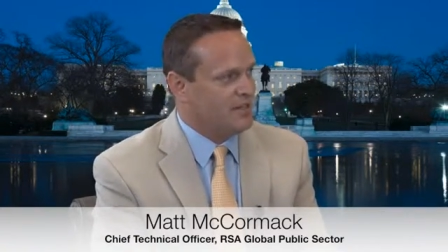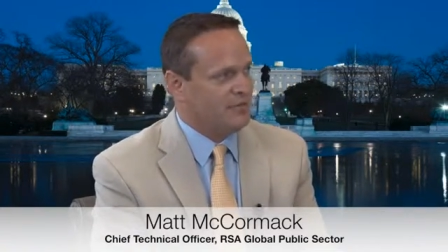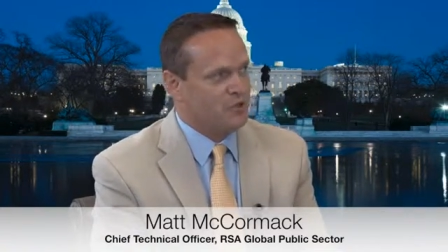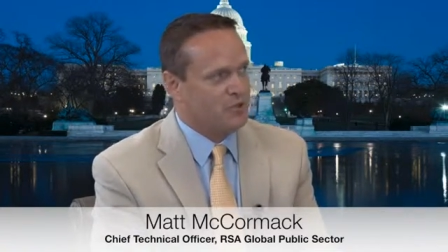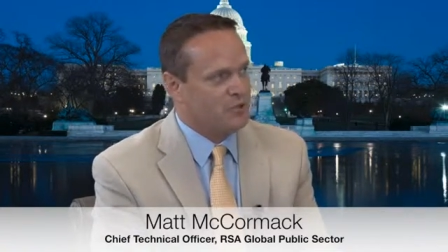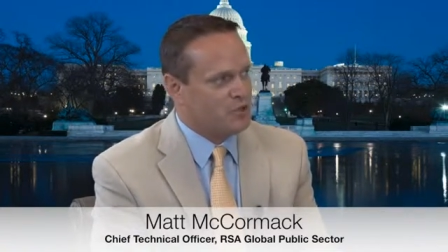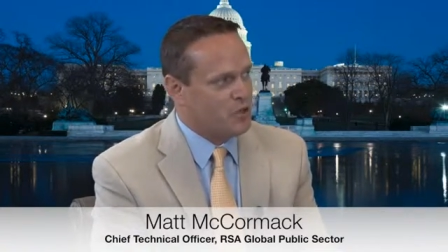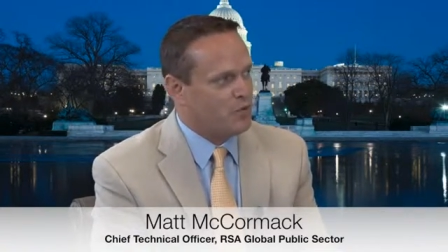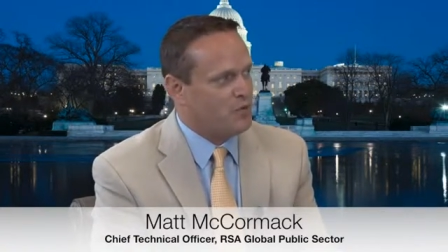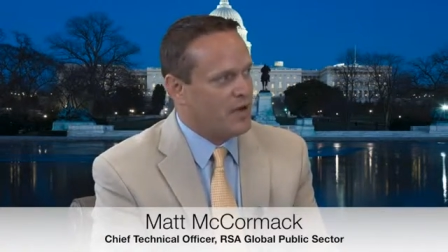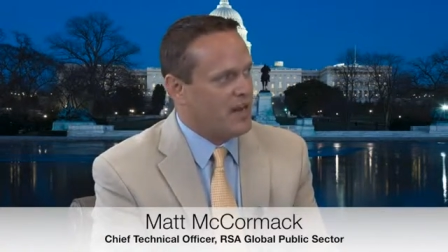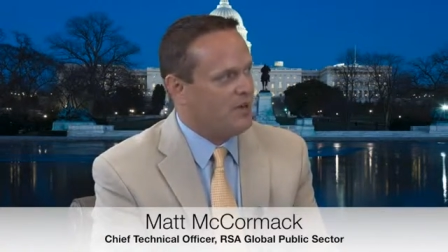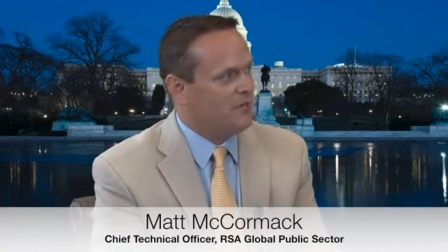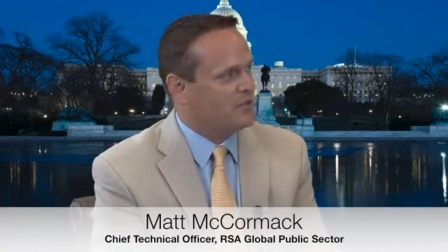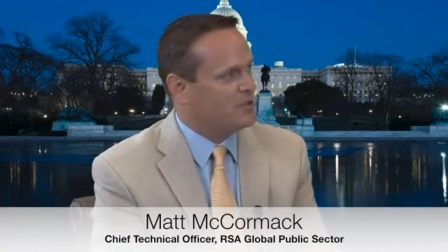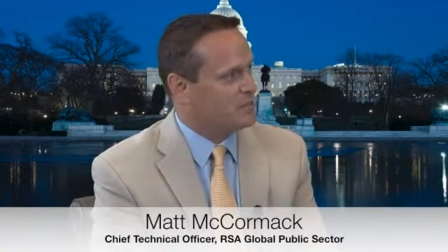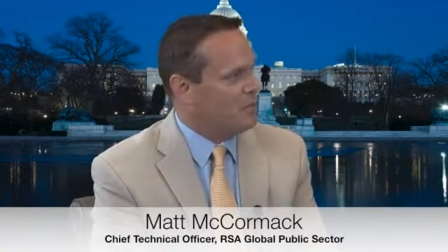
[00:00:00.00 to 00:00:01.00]
If you don't
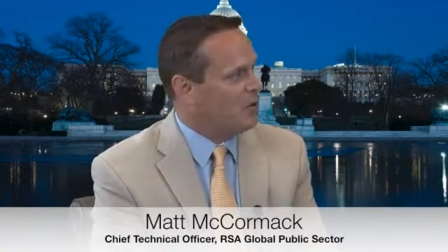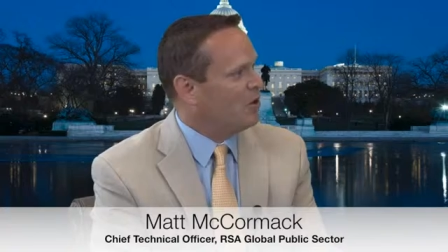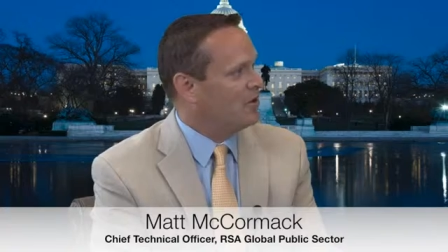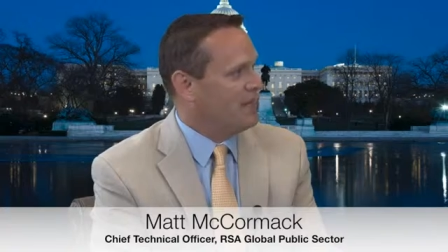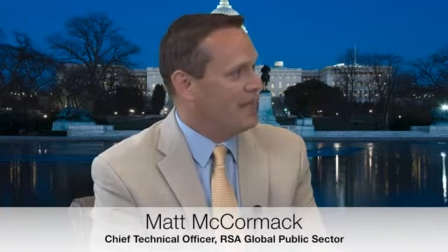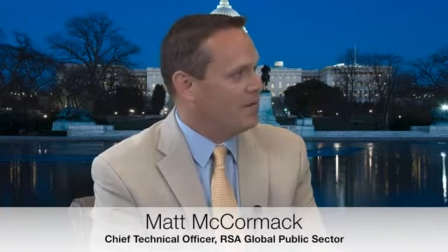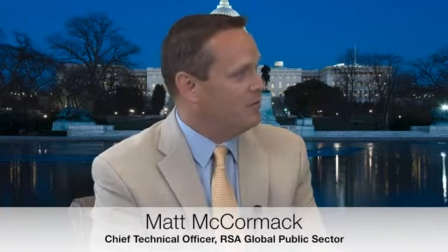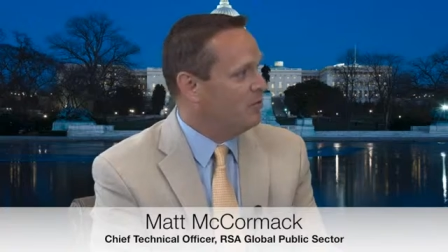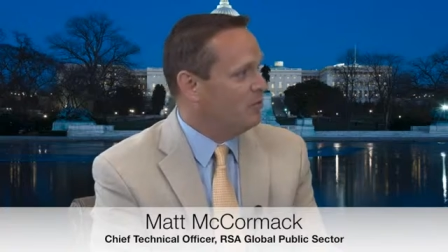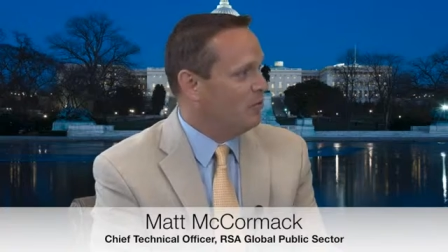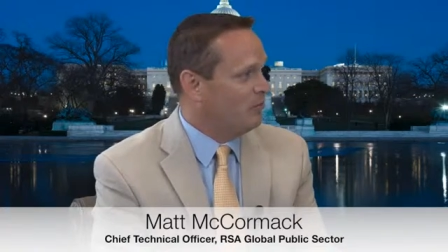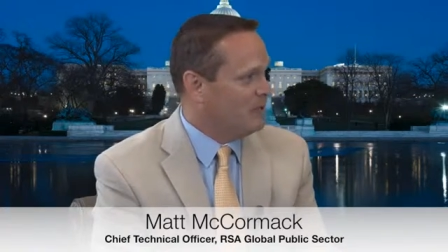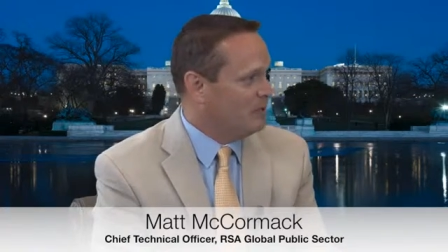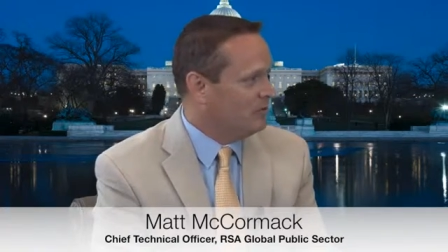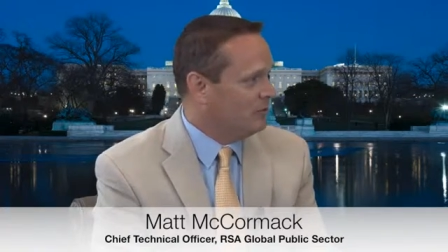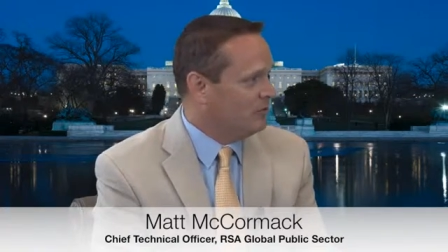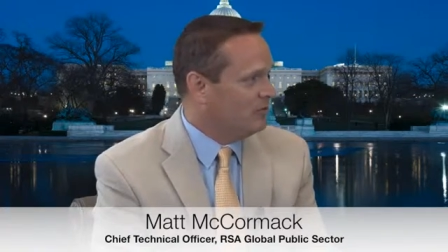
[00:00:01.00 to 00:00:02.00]
have the smart, capable
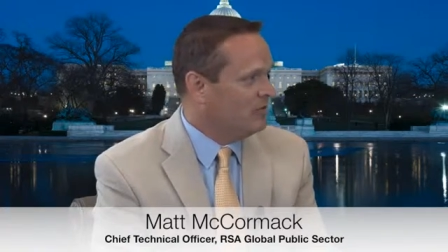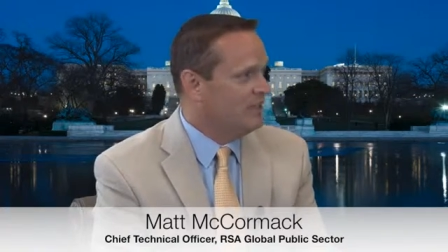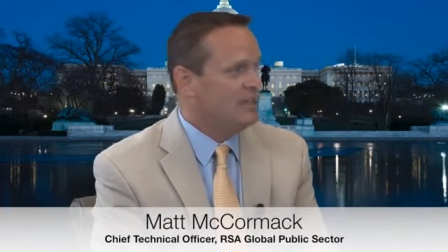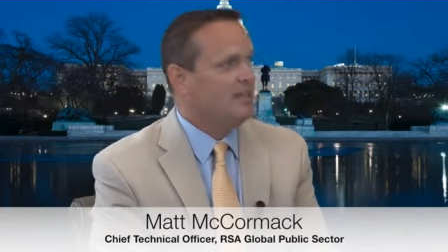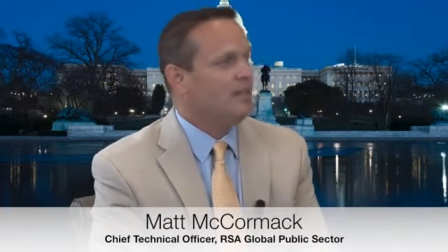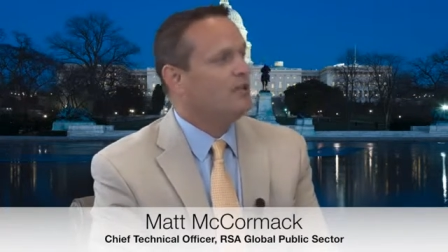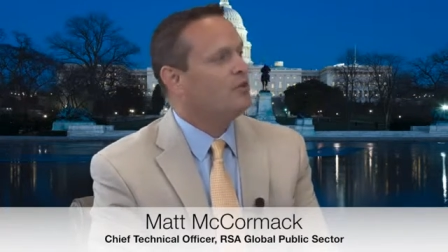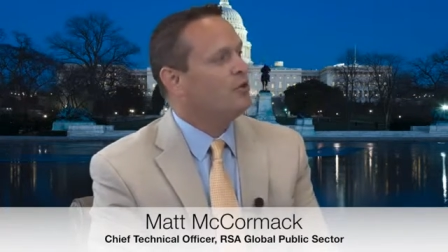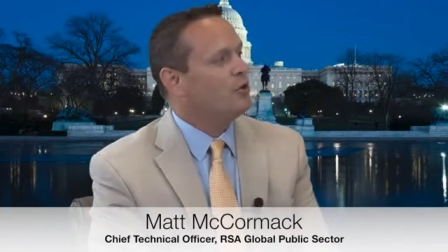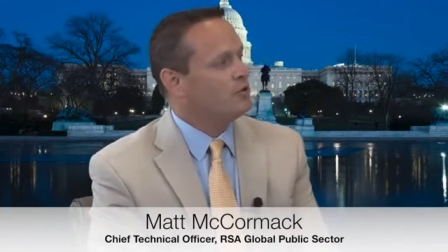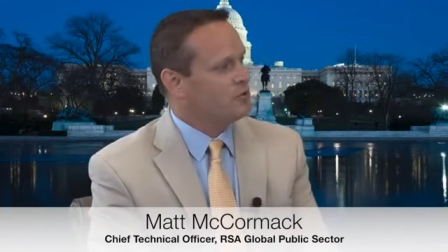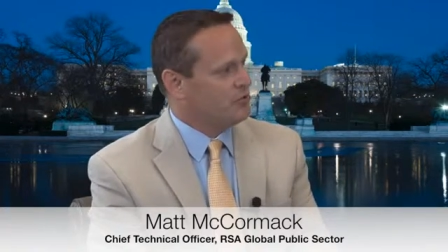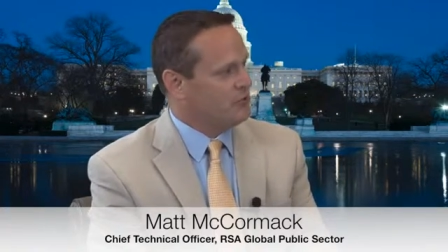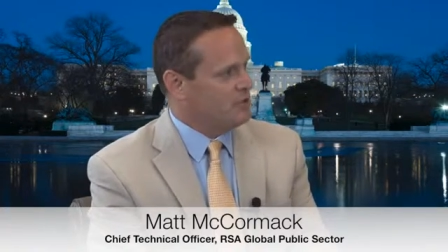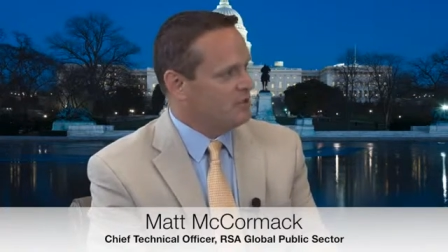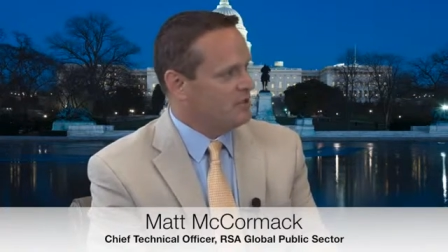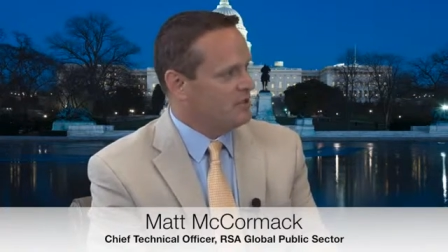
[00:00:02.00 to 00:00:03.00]
people, those
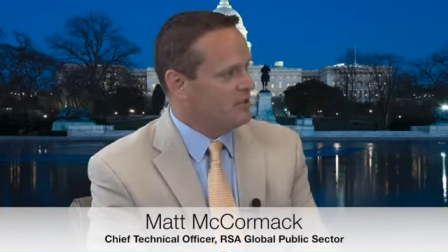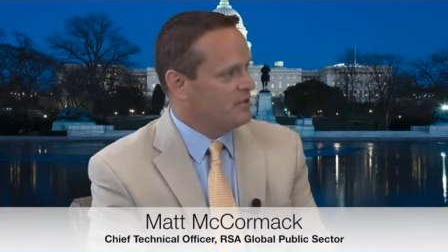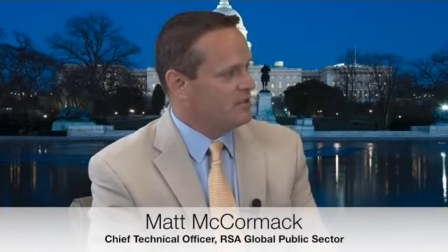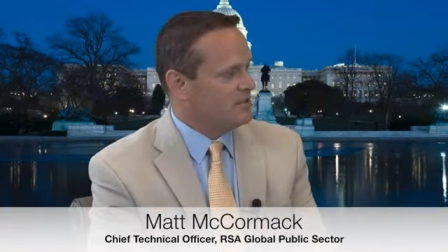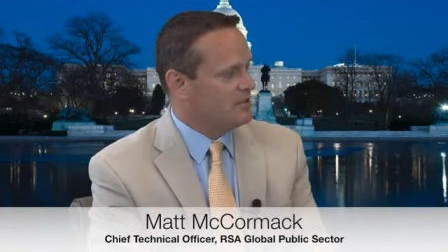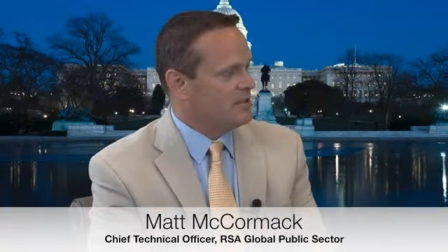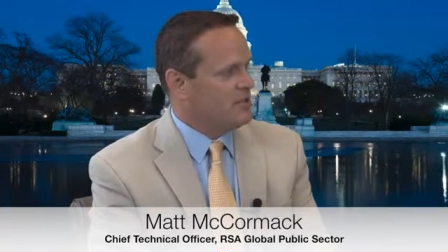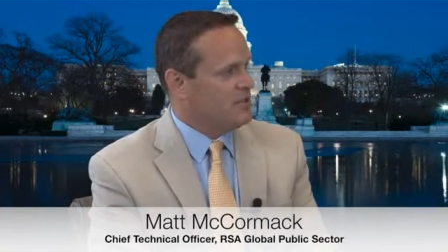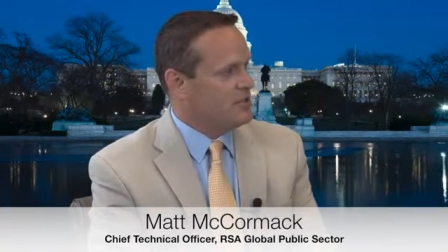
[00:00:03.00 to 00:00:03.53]
are useless.